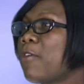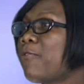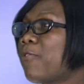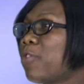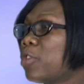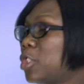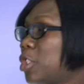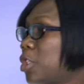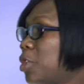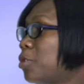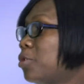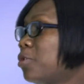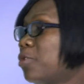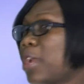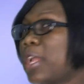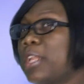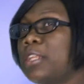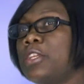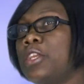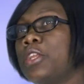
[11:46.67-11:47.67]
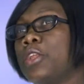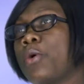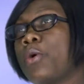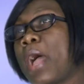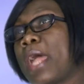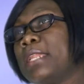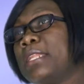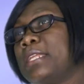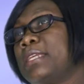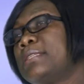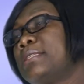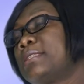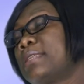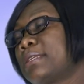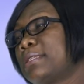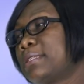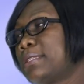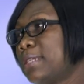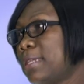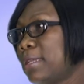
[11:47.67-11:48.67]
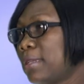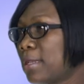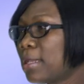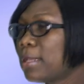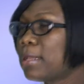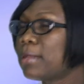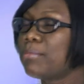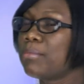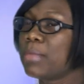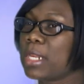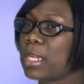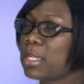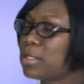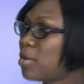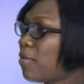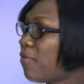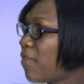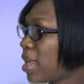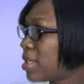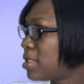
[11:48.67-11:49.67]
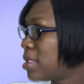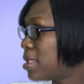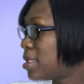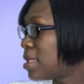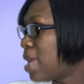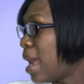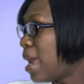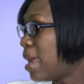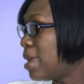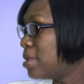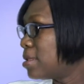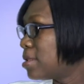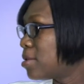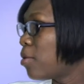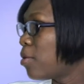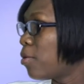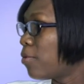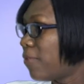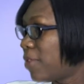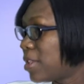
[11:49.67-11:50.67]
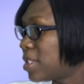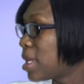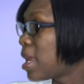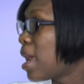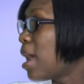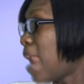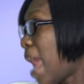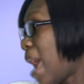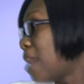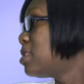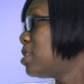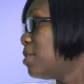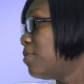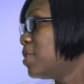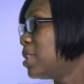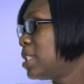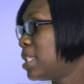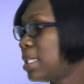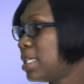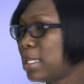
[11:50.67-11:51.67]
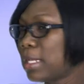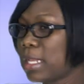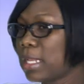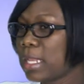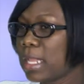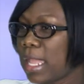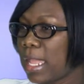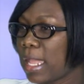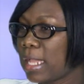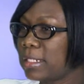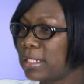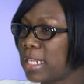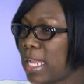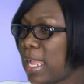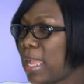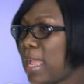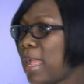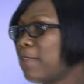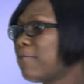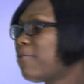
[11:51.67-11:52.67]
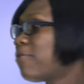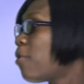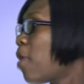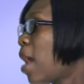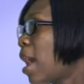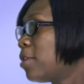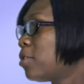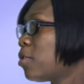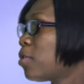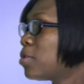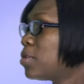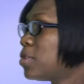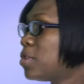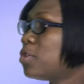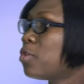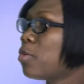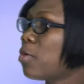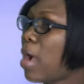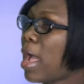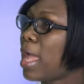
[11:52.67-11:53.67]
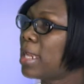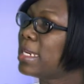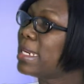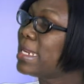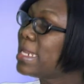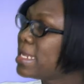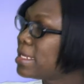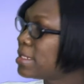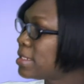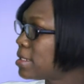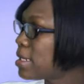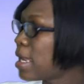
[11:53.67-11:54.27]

For children, at least 60 minutes of exercise or physical activity a day, and for adults, at least